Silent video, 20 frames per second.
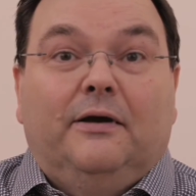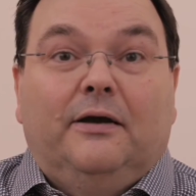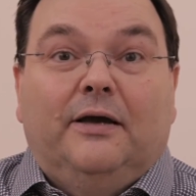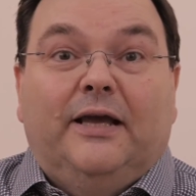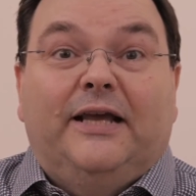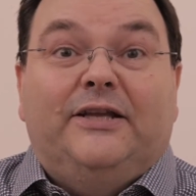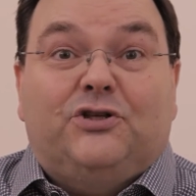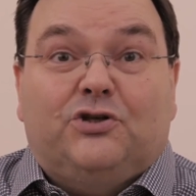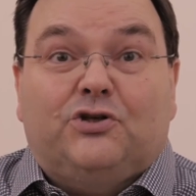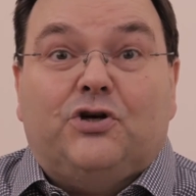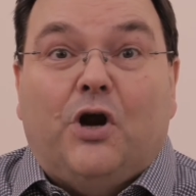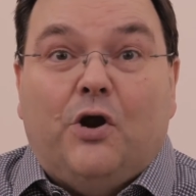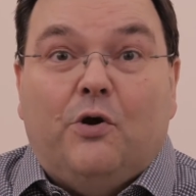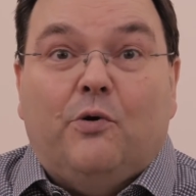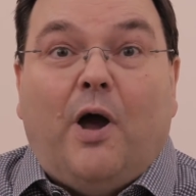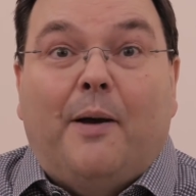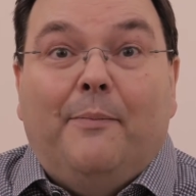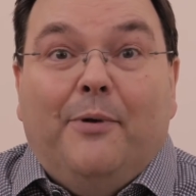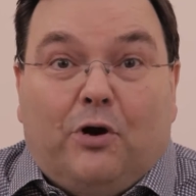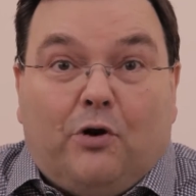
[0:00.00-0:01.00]
It's true,
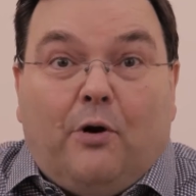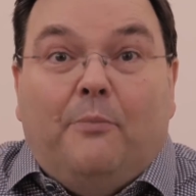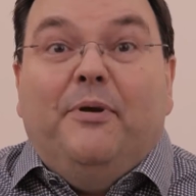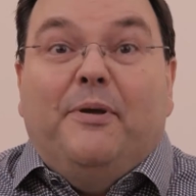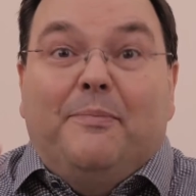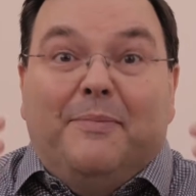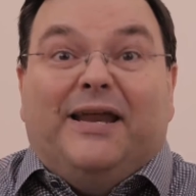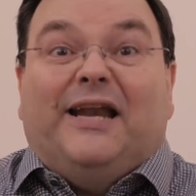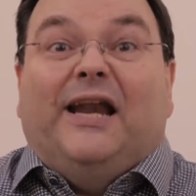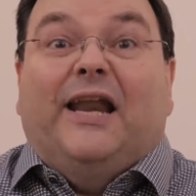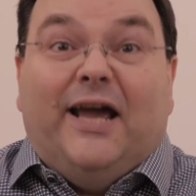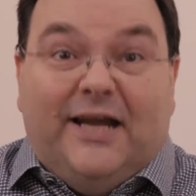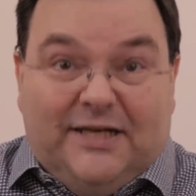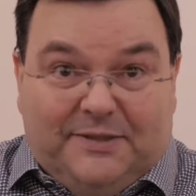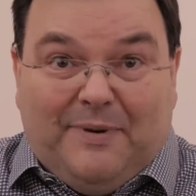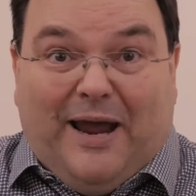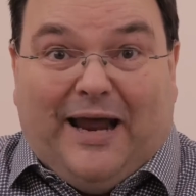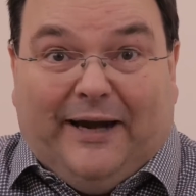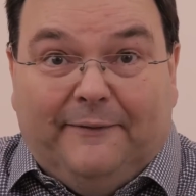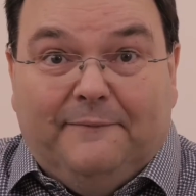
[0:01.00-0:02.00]
I'm a grumpy middle-aged
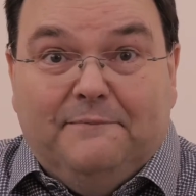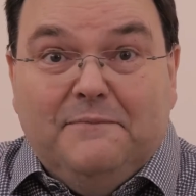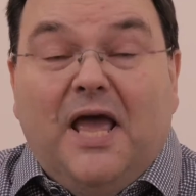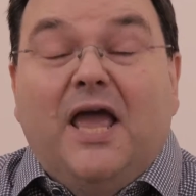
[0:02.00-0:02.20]
man.